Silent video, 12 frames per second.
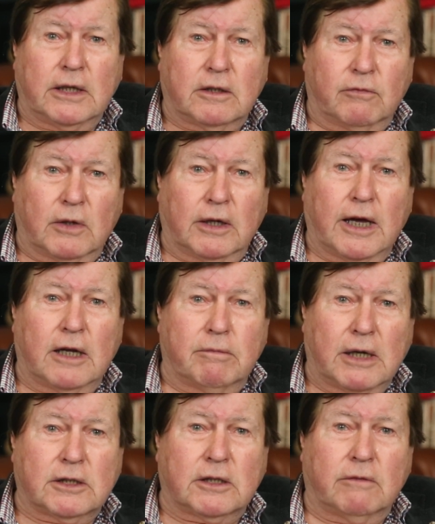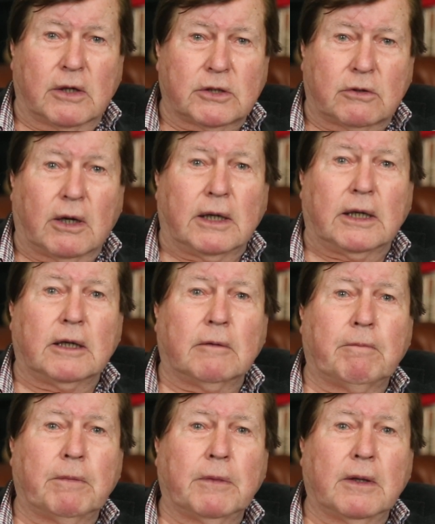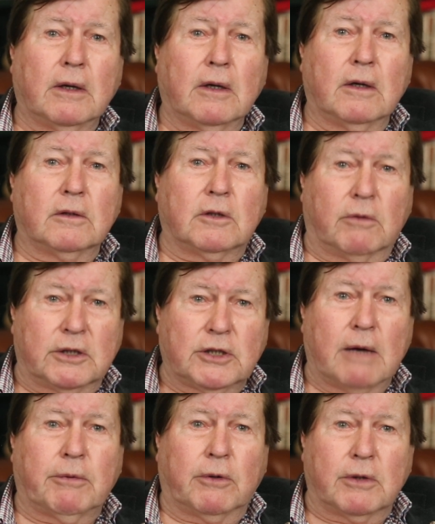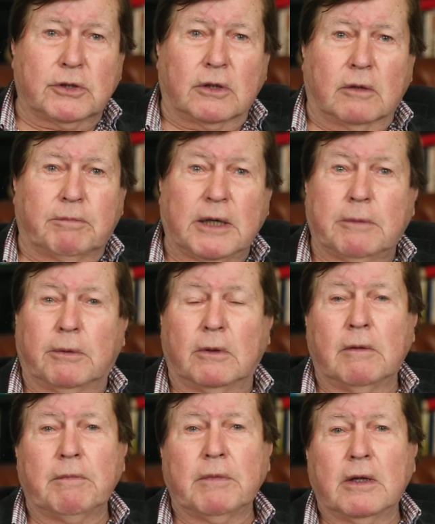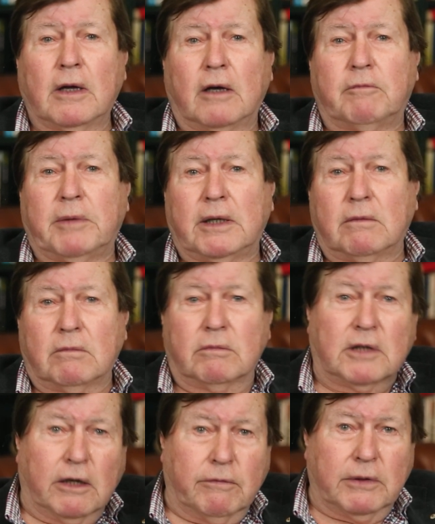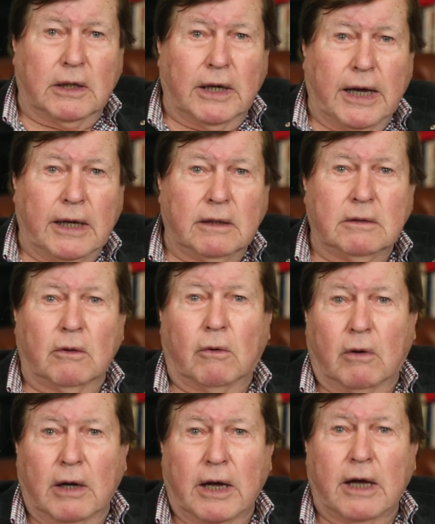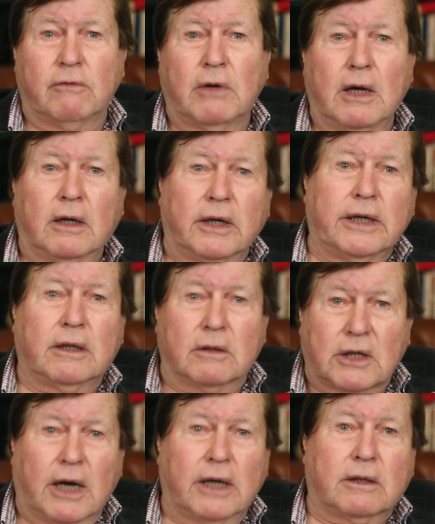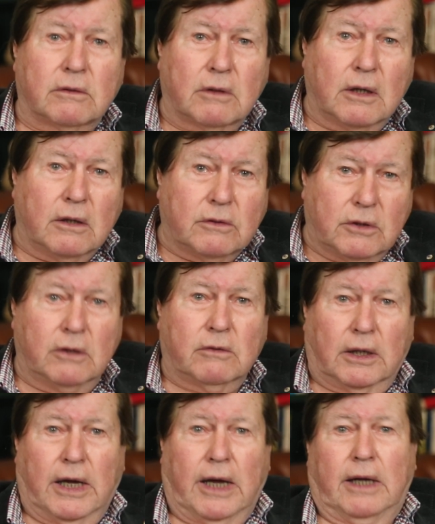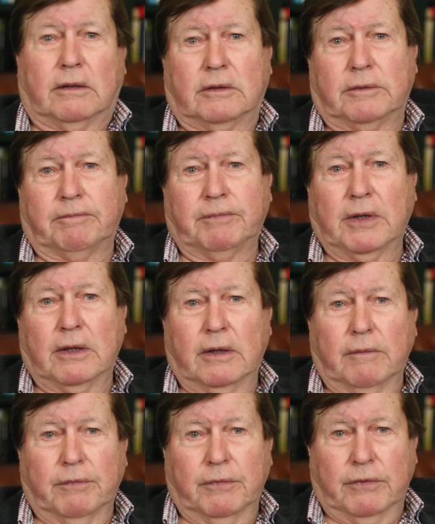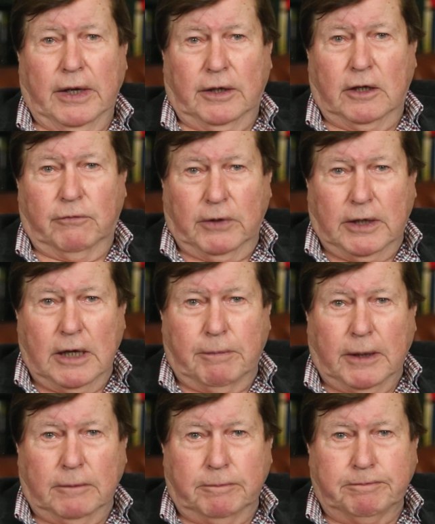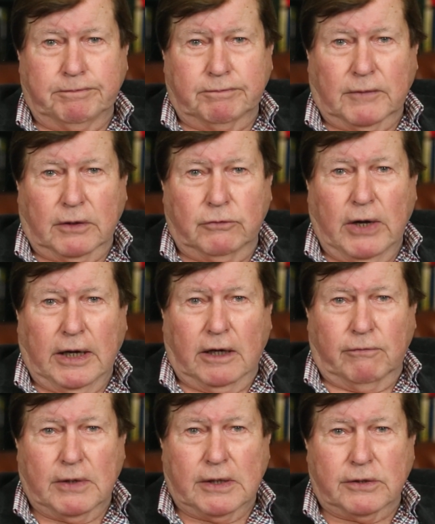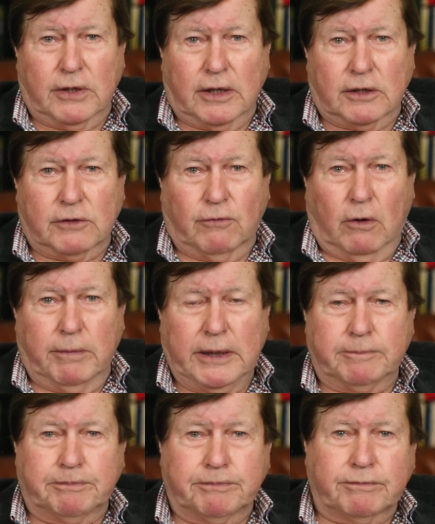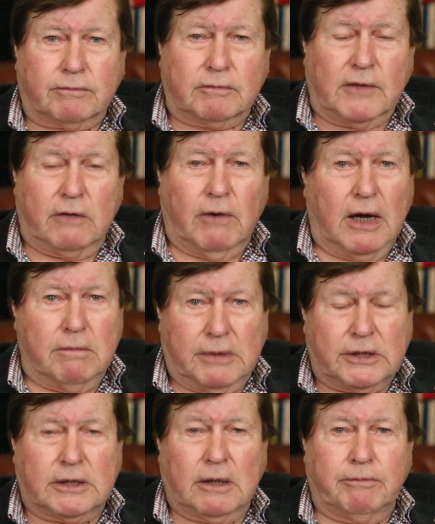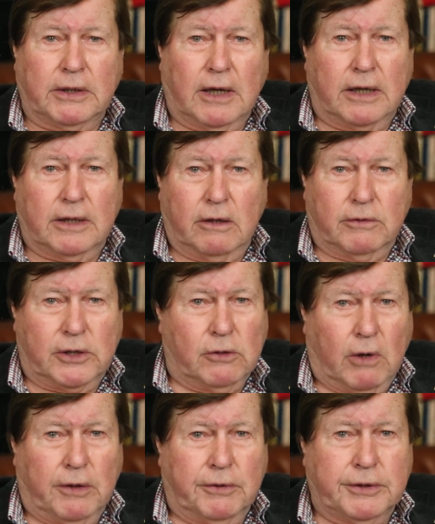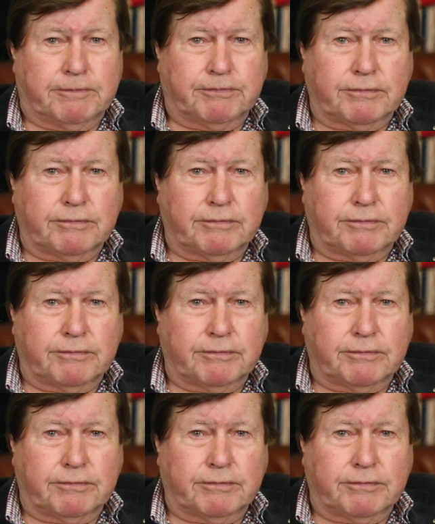of the land mass of Australia, to which Aboriginal people have been given the land or have legal title to the land. Thank you for keeping track of these things for me. If I miss something, I know you won't.